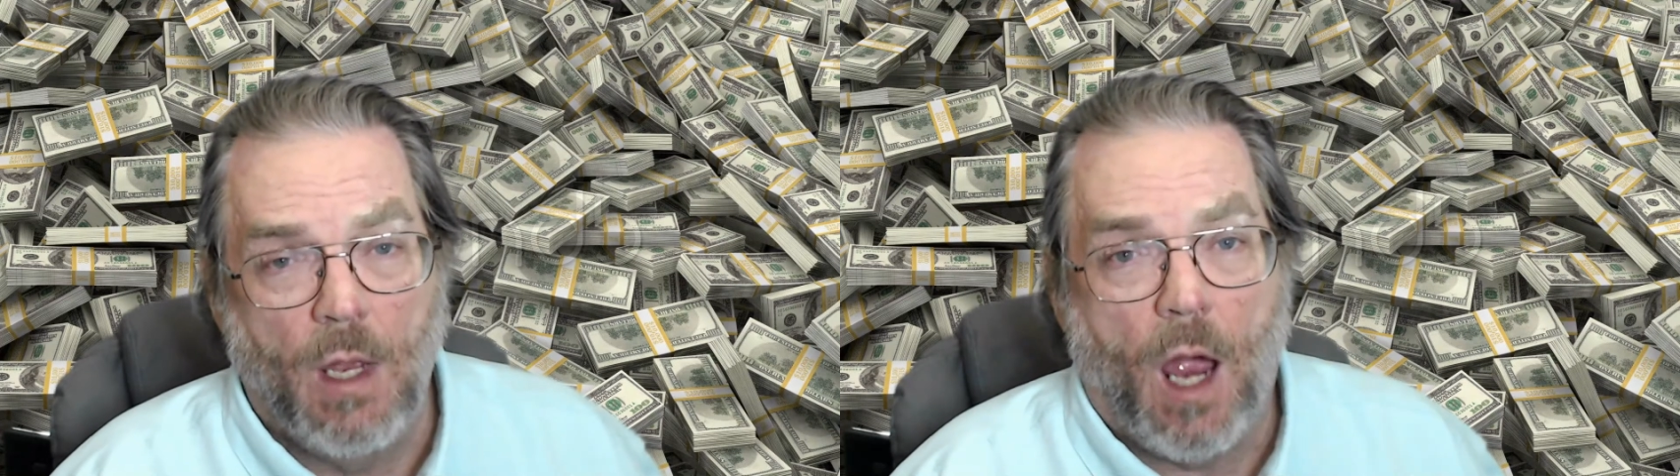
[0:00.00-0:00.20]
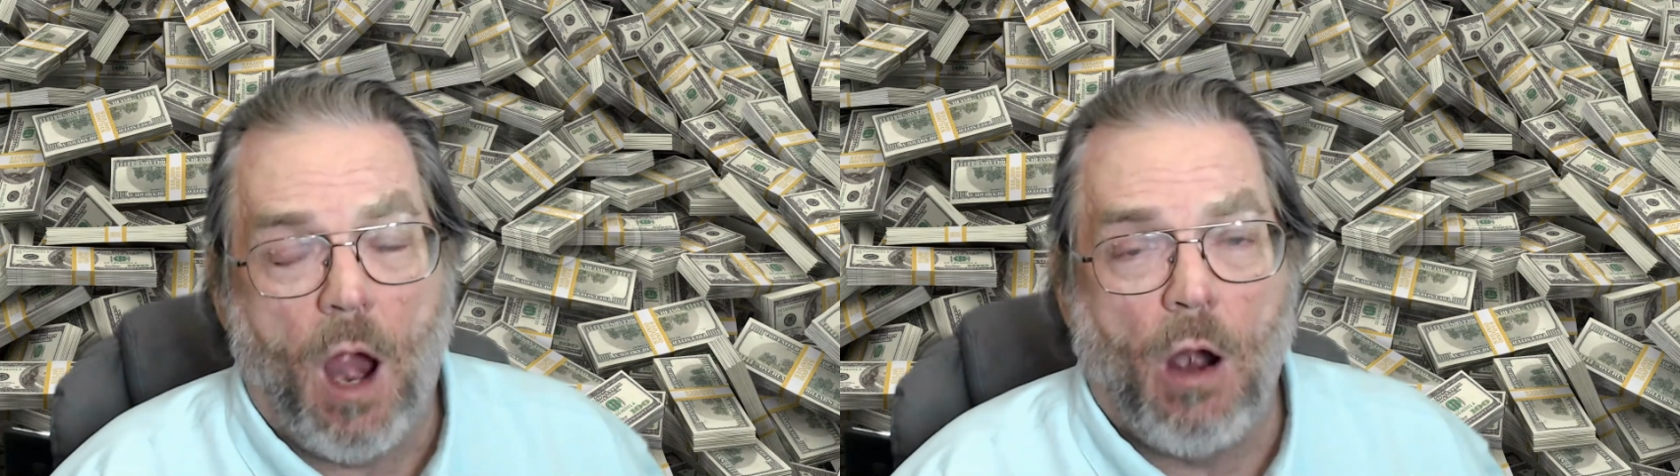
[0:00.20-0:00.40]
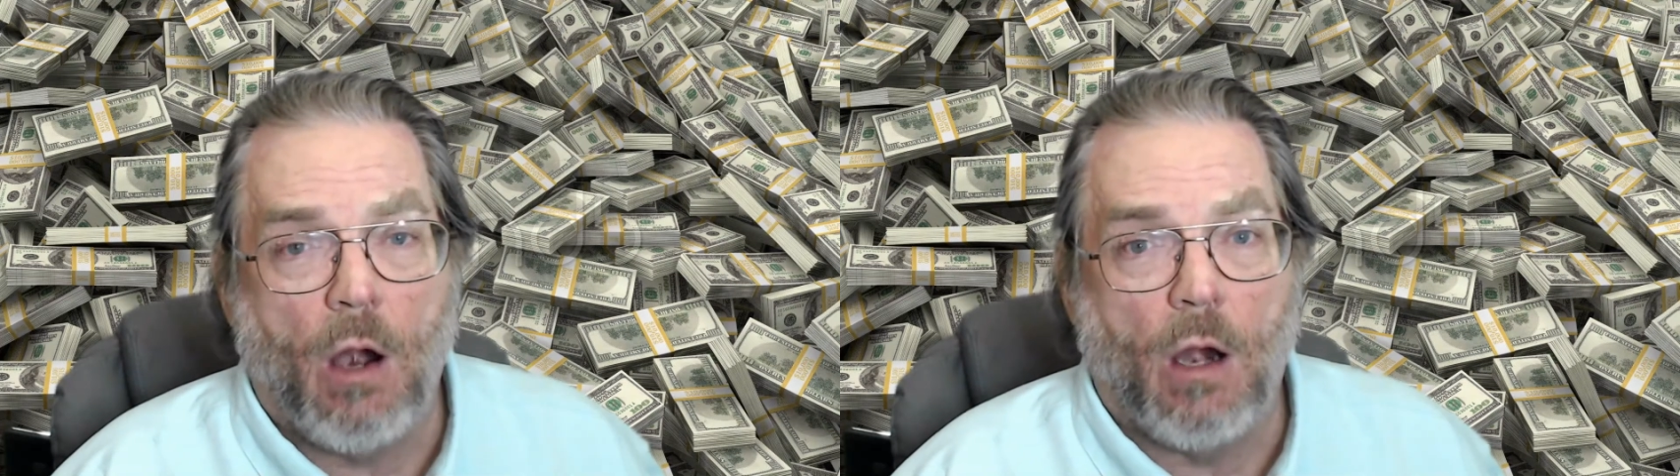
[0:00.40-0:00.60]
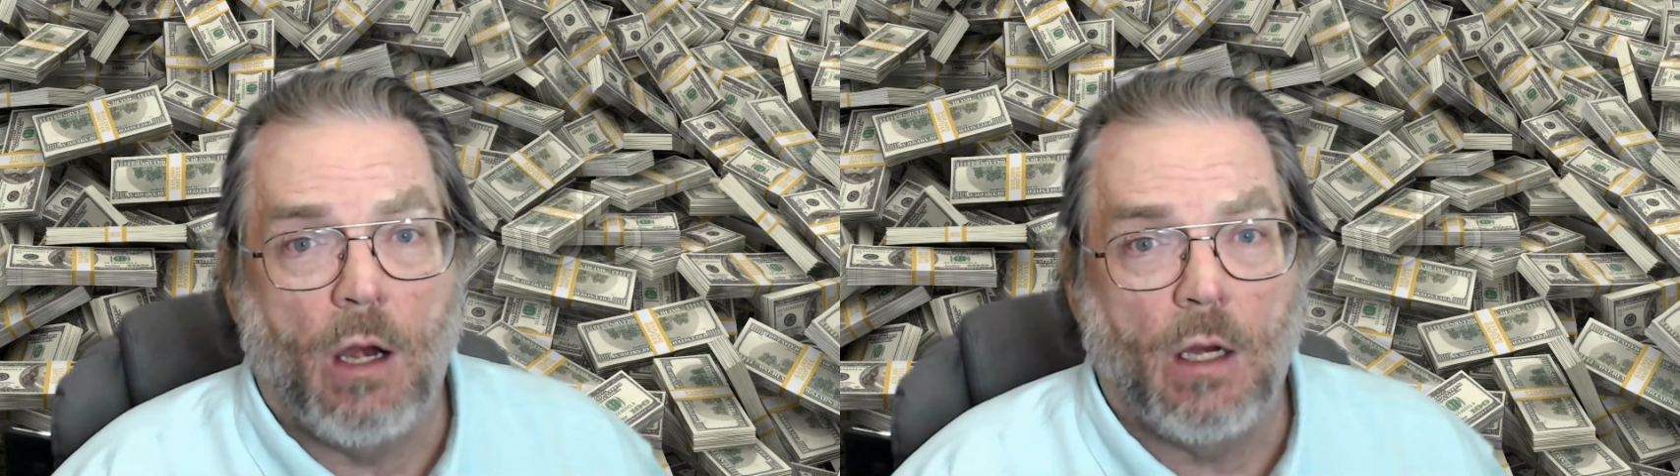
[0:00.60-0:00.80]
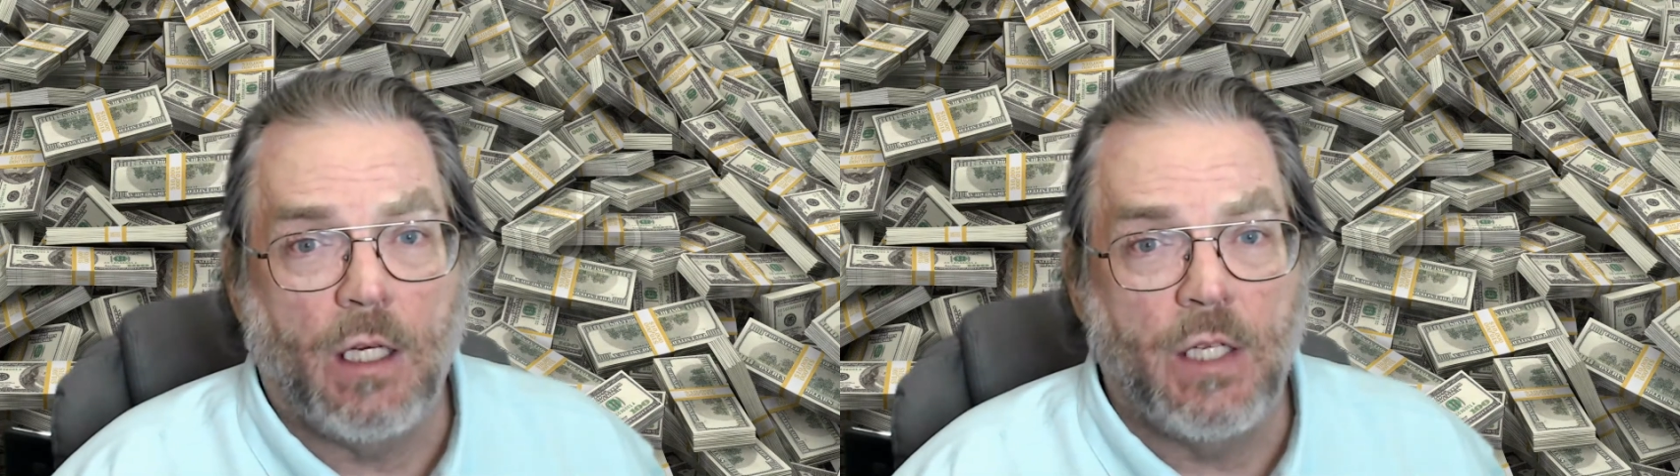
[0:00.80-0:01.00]
our
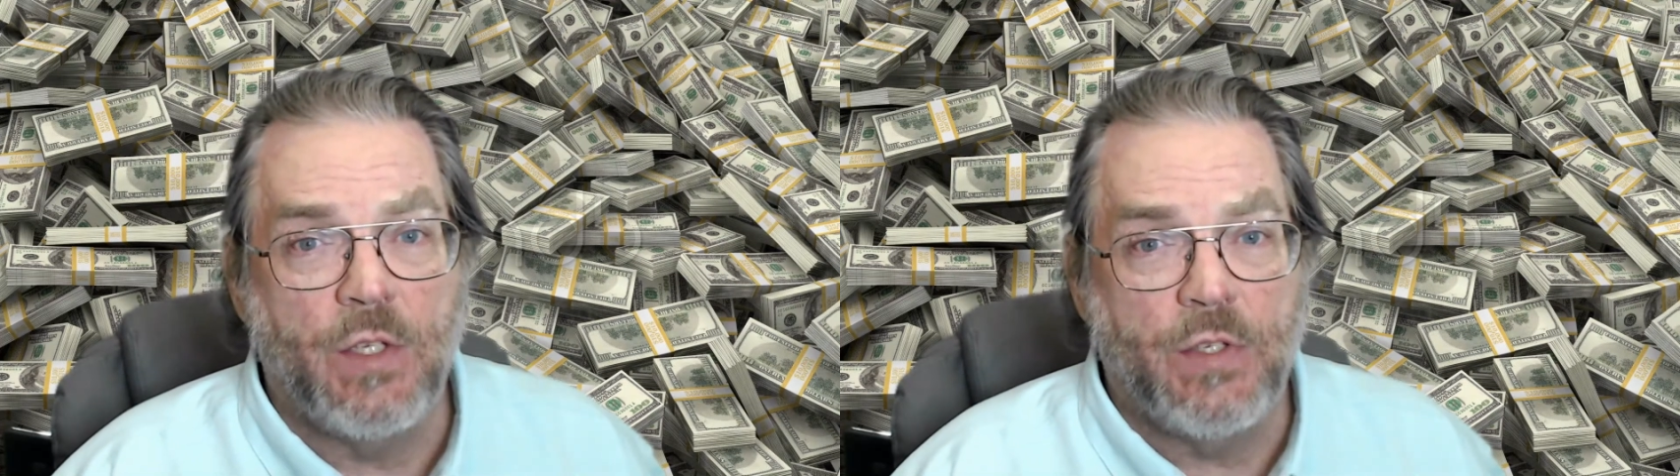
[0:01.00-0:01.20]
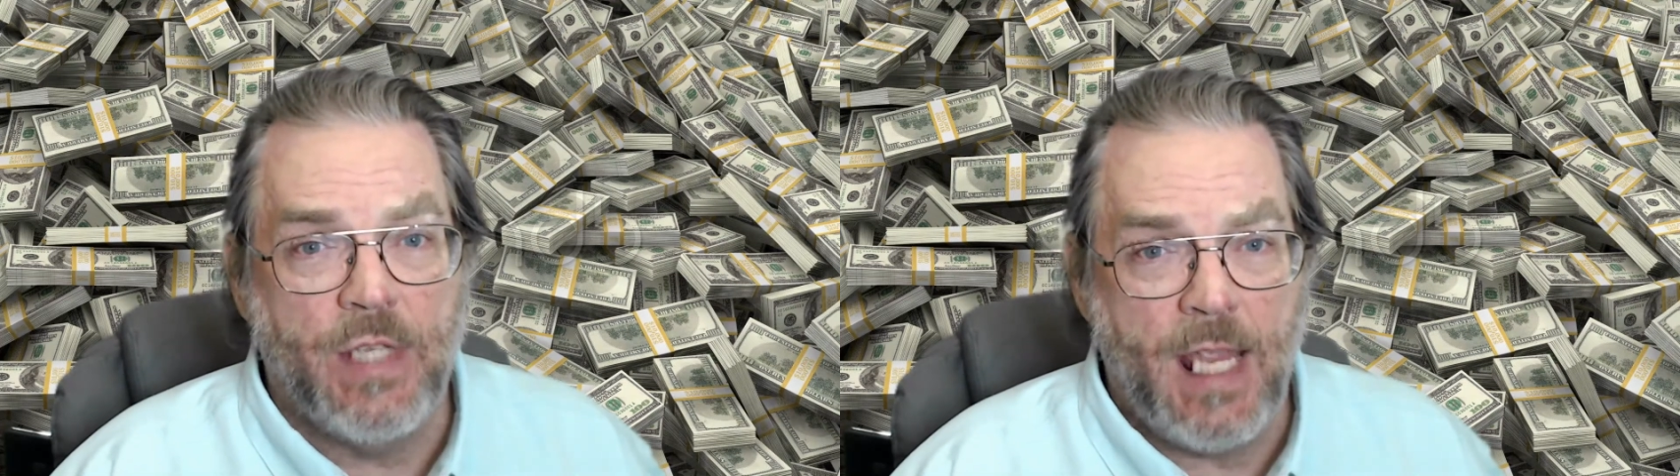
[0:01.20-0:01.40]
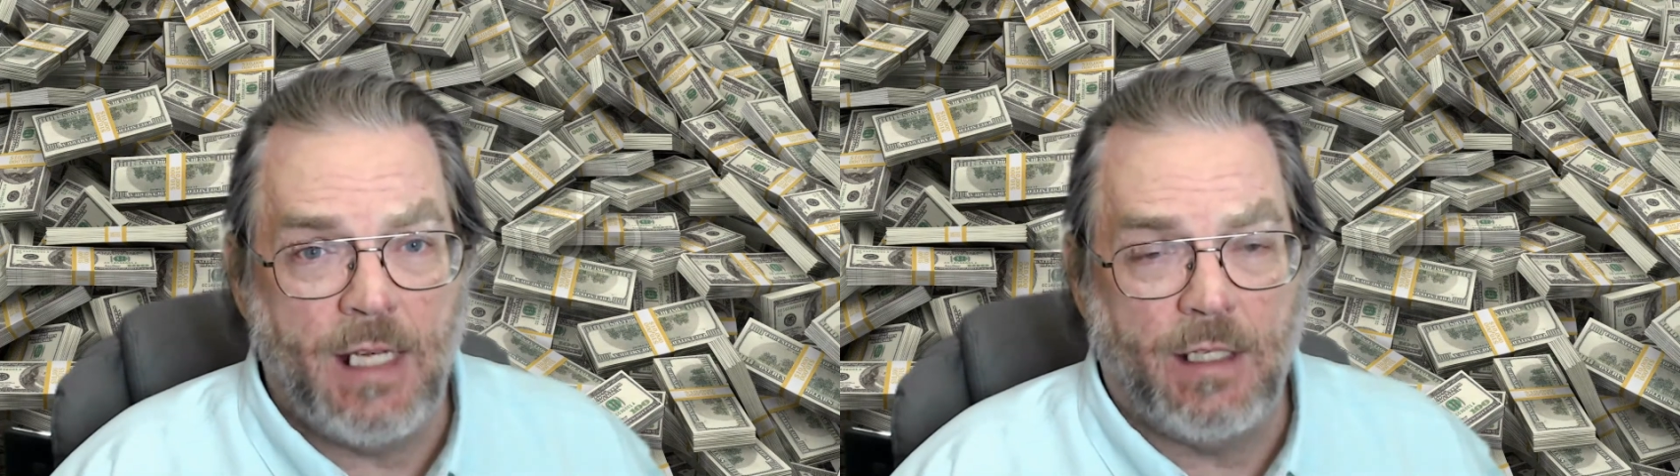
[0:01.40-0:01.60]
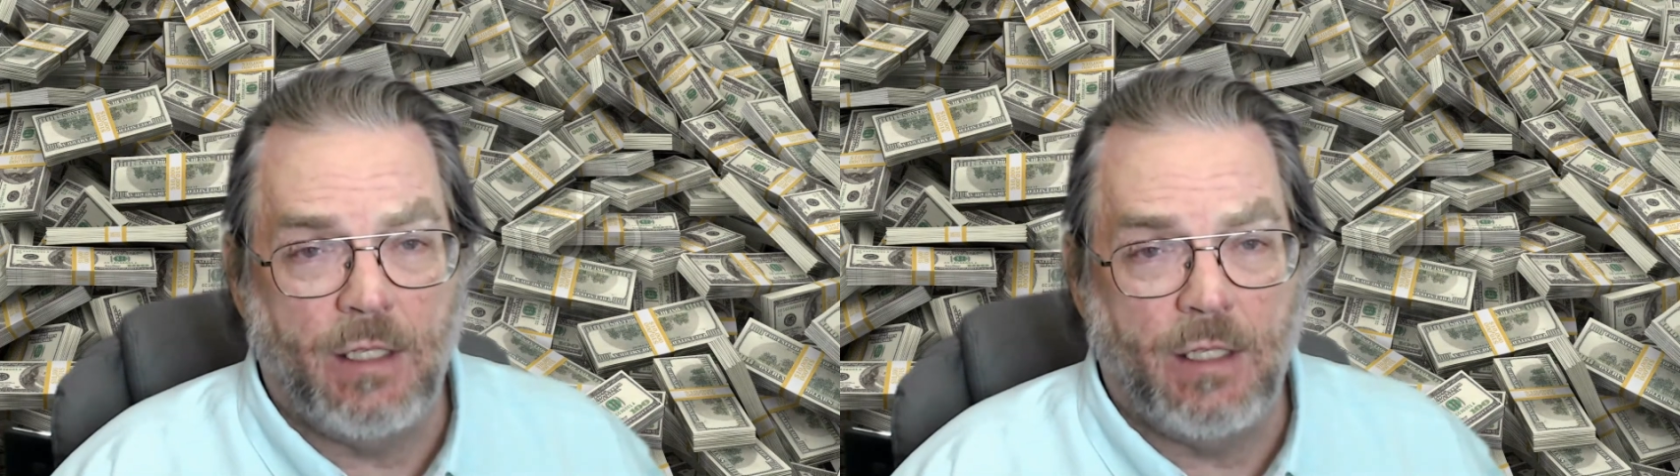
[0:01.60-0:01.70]
consent